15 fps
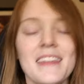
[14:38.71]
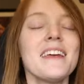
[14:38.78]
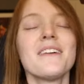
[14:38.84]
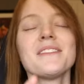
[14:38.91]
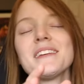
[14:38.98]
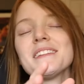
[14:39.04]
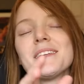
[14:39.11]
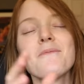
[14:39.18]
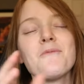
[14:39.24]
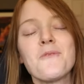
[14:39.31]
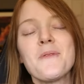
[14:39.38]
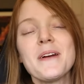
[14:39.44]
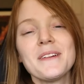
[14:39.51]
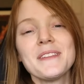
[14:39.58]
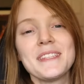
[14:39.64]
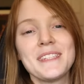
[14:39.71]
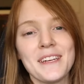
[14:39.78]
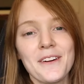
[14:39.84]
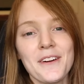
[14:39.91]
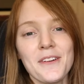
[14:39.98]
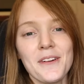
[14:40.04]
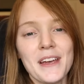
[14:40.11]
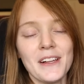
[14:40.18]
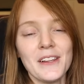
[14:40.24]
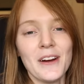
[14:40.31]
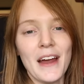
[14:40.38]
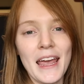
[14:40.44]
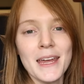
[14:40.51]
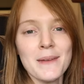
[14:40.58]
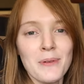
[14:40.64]
Then he goes on some weird serial killer
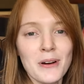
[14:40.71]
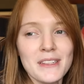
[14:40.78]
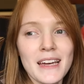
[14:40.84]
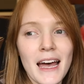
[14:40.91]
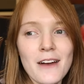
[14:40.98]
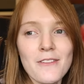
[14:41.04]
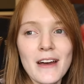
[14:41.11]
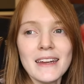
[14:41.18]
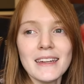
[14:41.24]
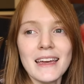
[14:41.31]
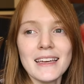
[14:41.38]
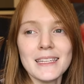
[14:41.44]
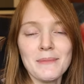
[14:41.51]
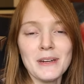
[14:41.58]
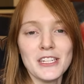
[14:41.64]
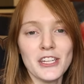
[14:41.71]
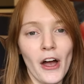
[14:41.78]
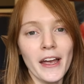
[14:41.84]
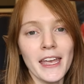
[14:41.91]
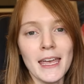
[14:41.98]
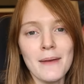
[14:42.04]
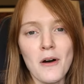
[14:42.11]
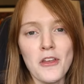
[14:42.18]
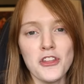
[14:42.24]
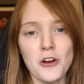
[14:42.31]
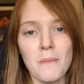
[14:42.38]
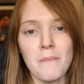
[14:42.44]
handbook tirade, like somebody talking about their